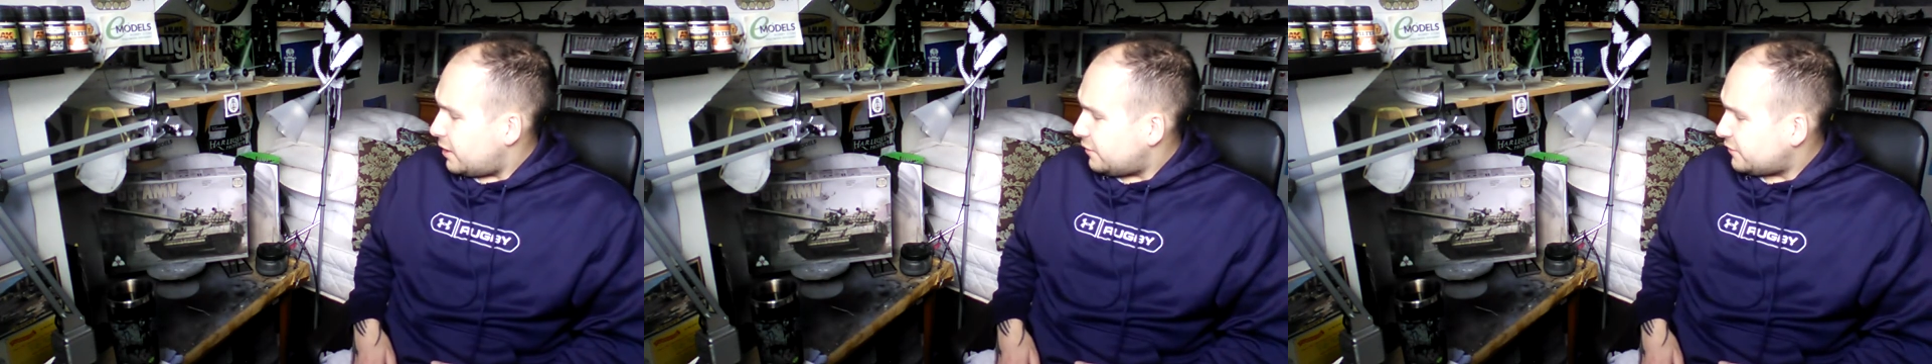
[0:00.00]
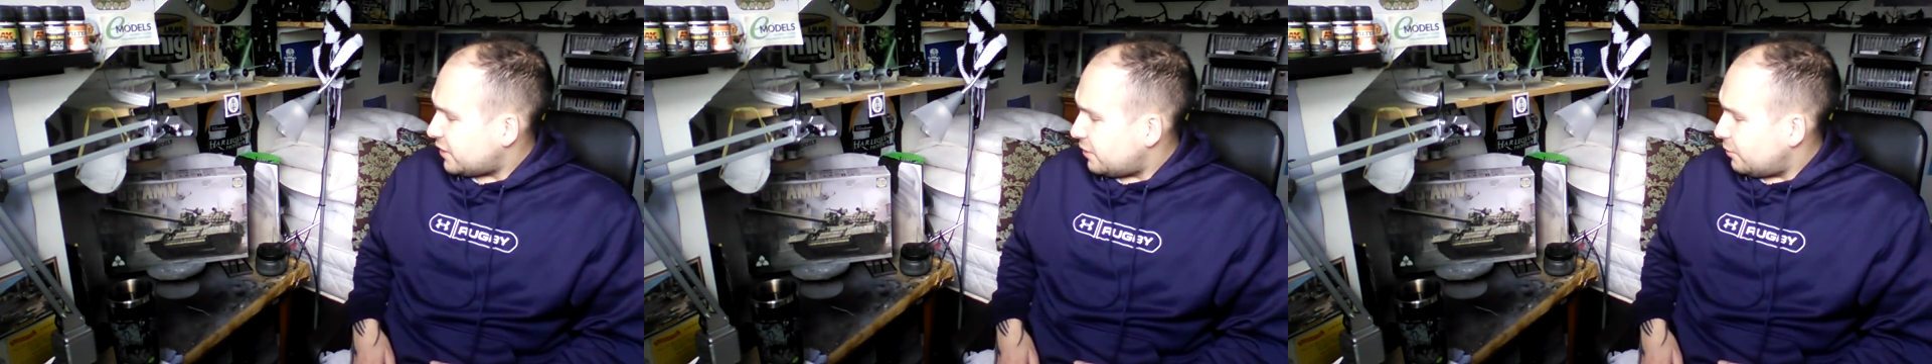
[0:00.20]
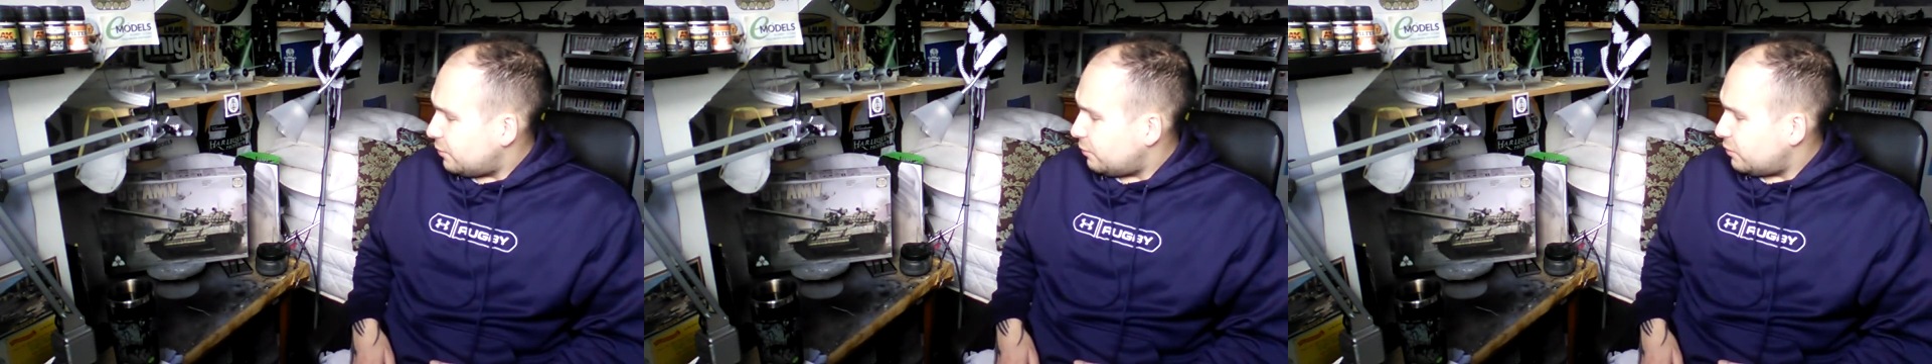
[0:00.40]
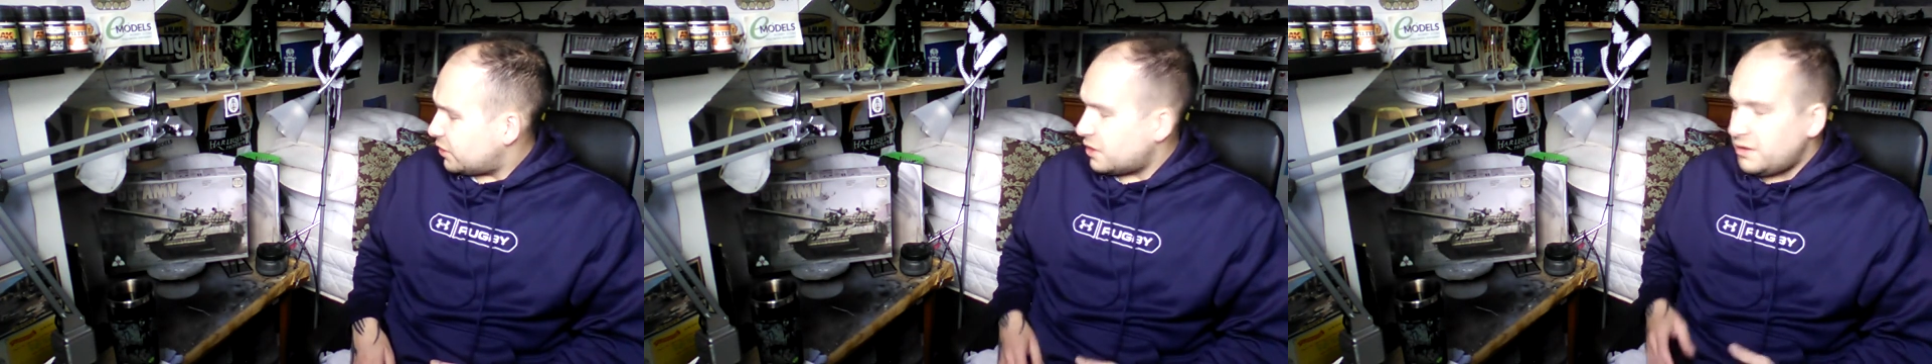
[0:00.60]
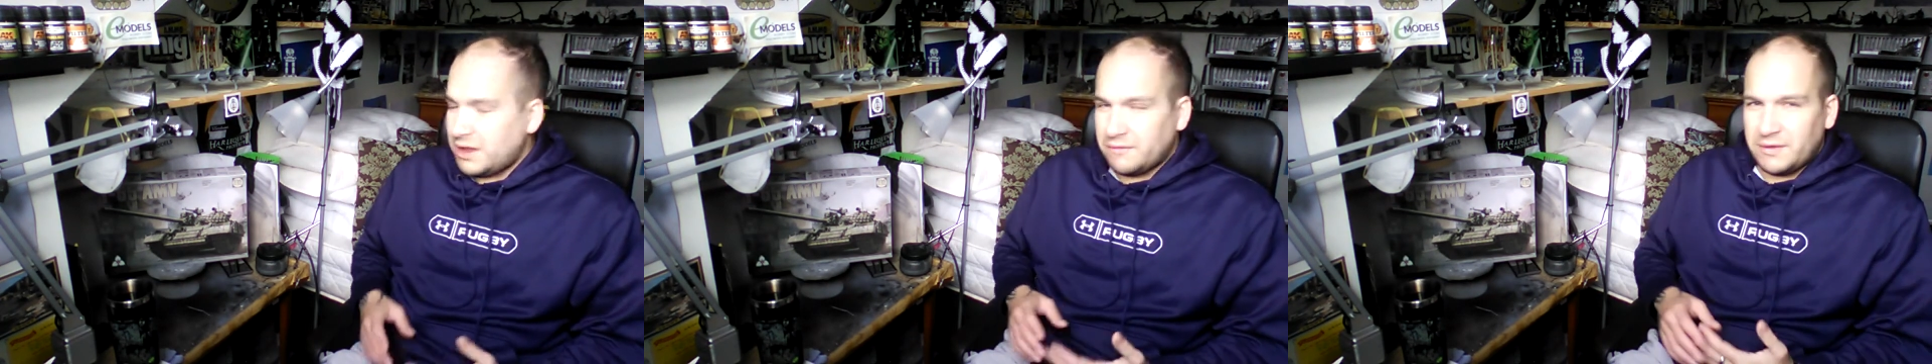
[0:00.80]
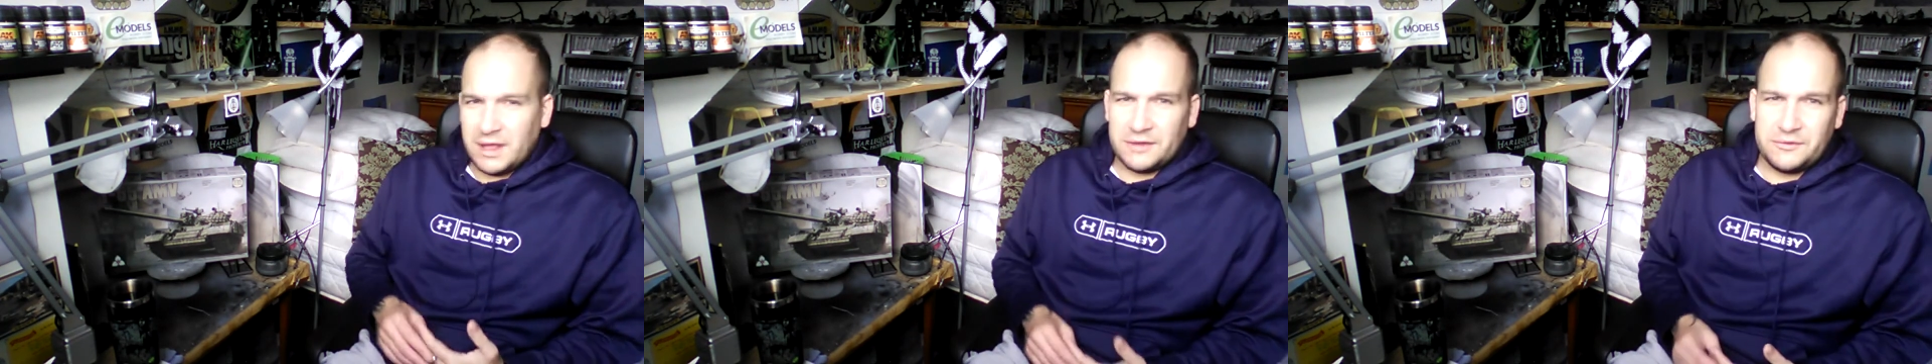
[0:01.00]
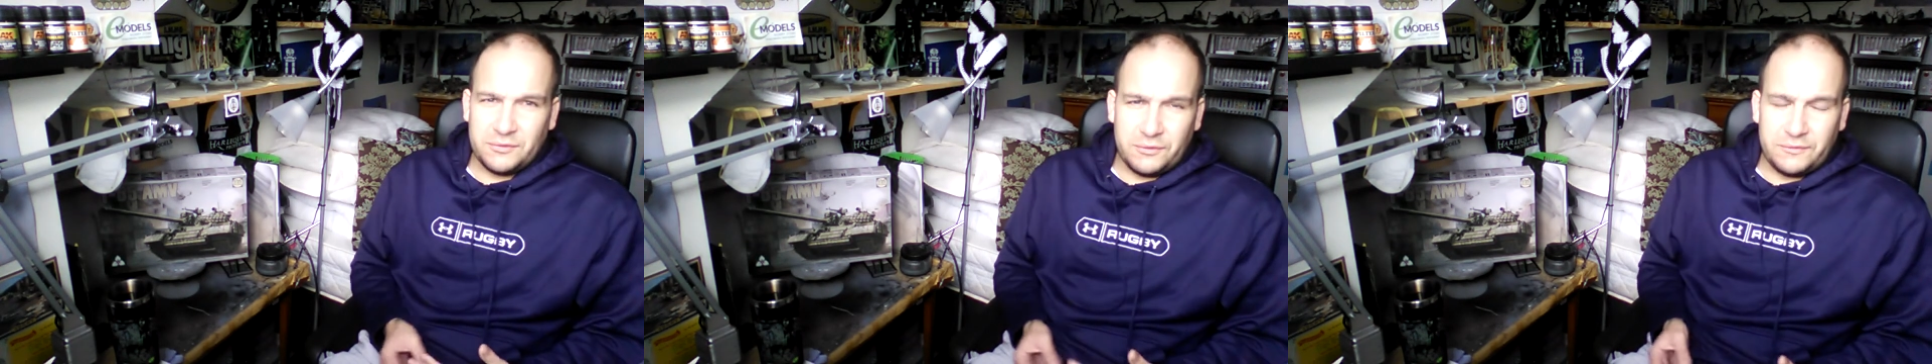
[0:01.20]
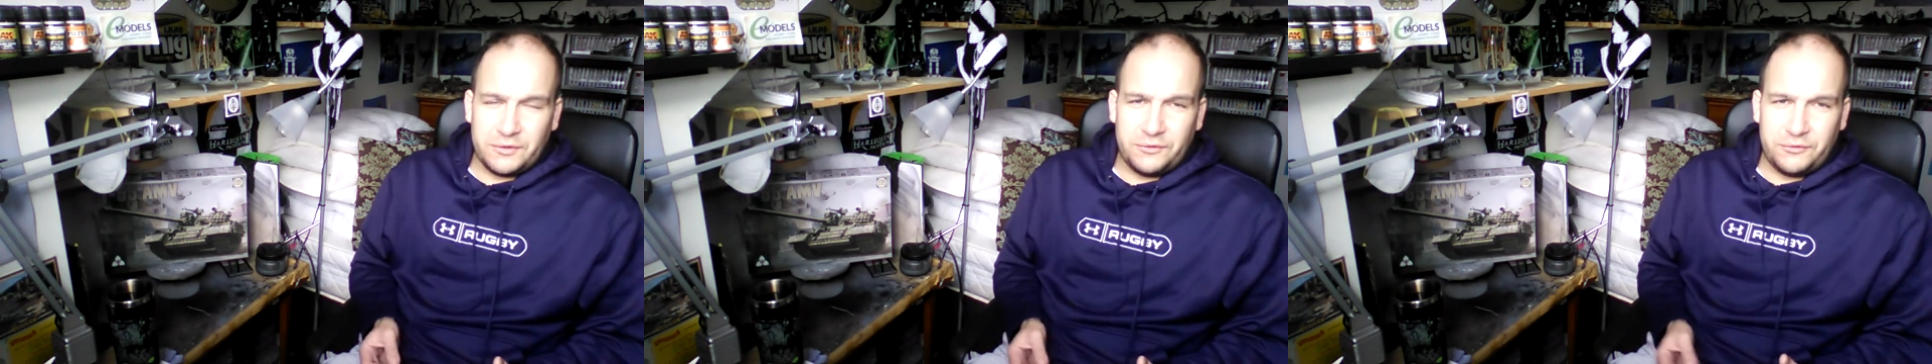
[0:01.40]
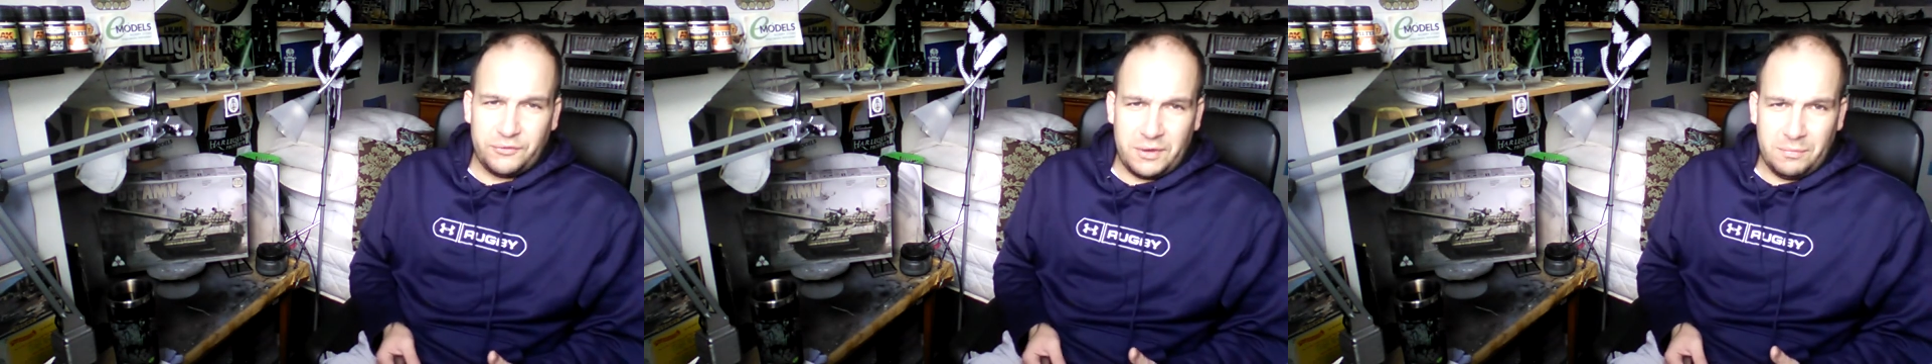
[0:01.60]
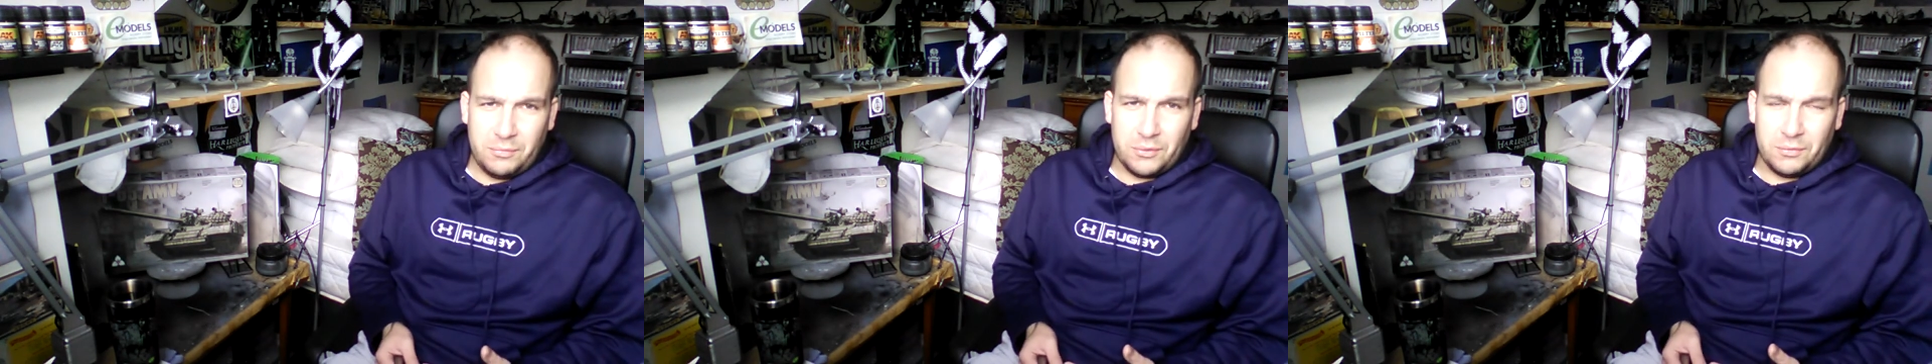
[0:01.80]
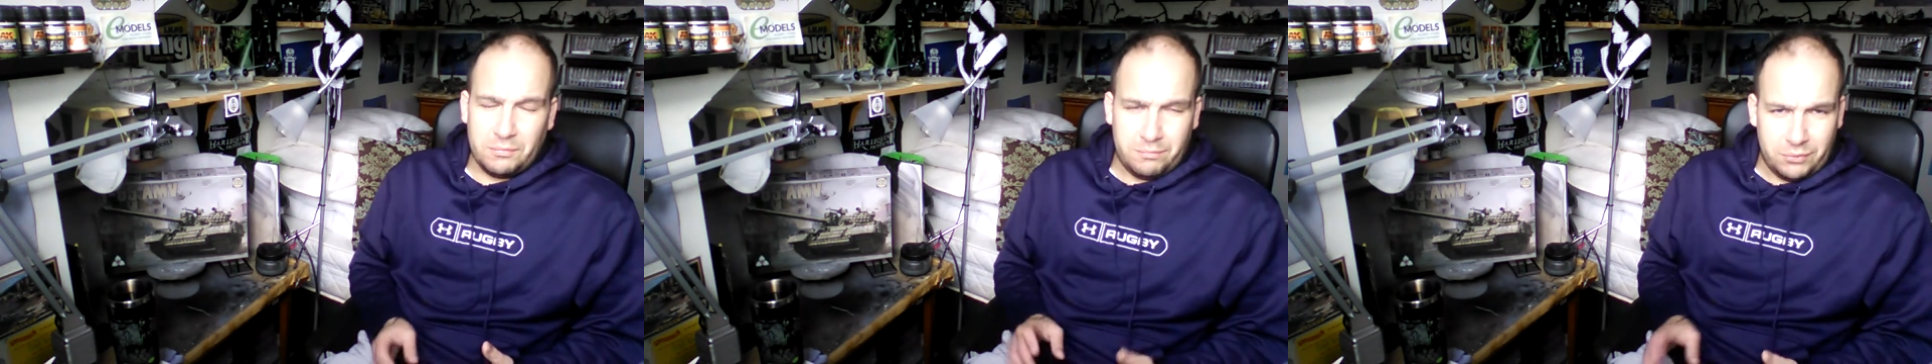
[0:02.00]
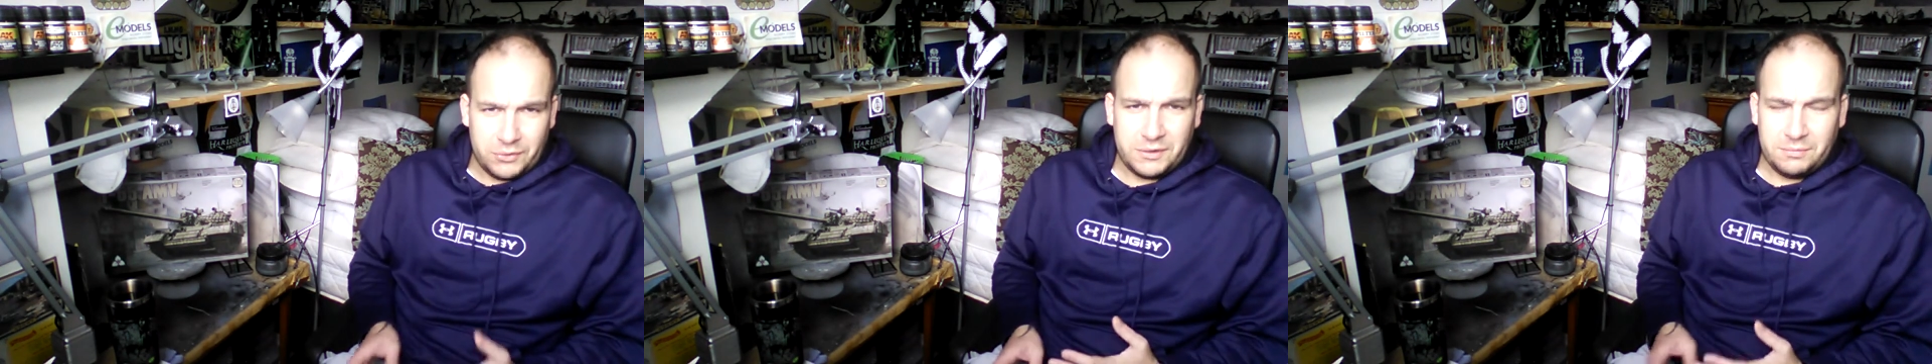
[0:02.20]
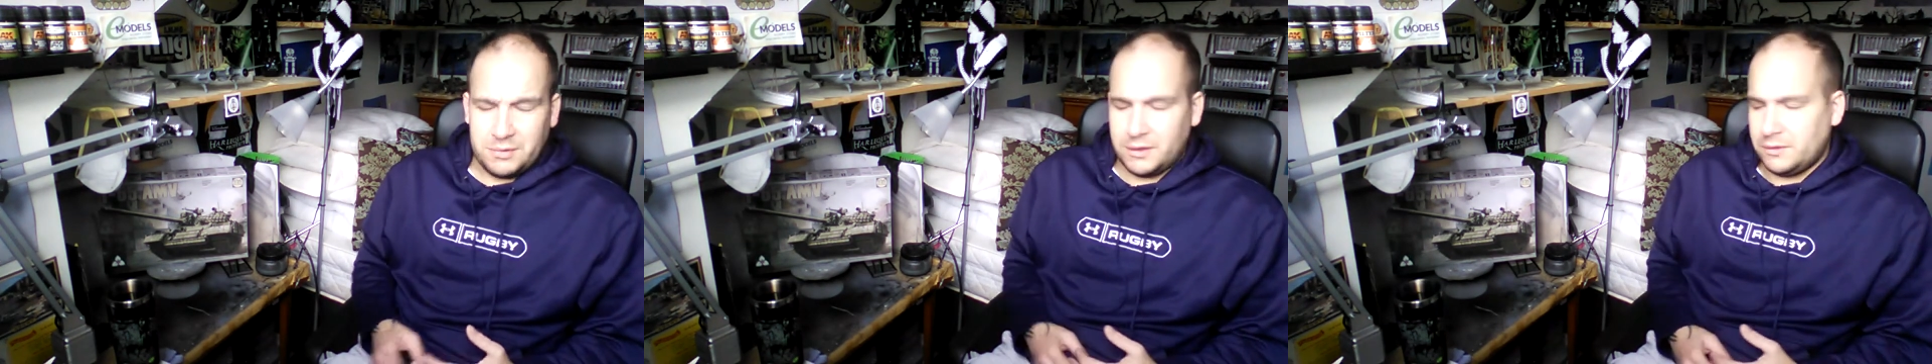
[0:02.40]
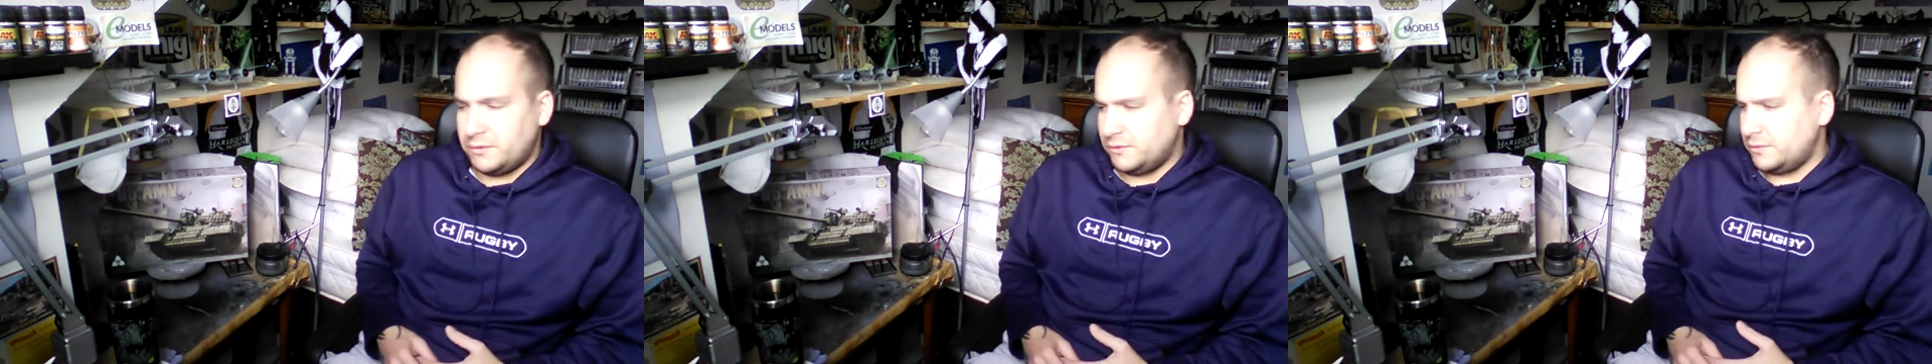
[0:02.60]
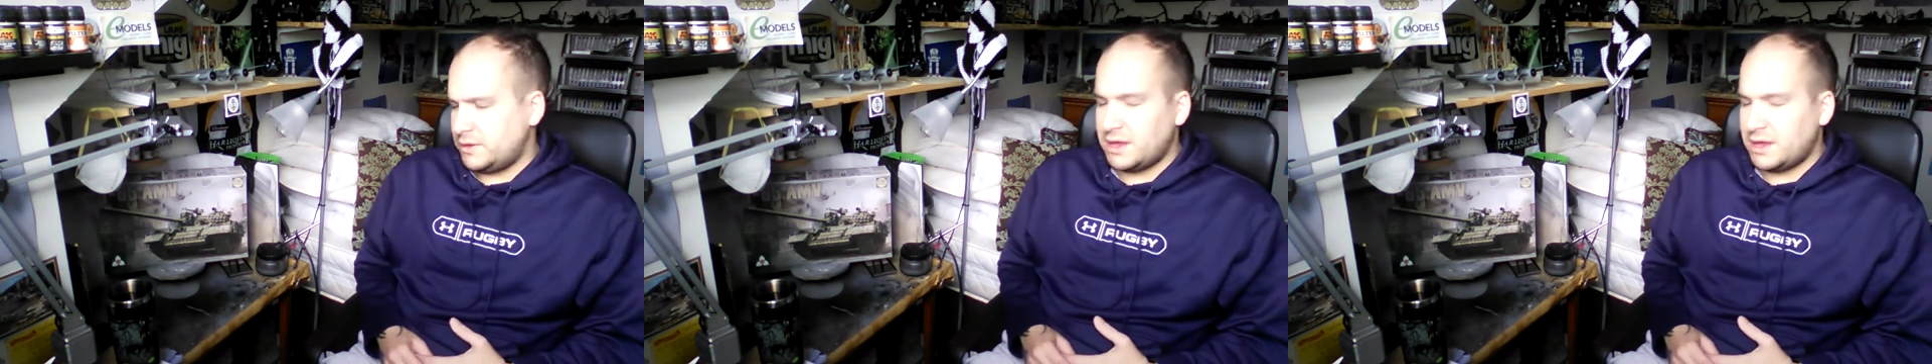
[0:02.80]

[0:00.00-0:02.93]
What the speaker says: So we're going to have like sort of a triple buddy build.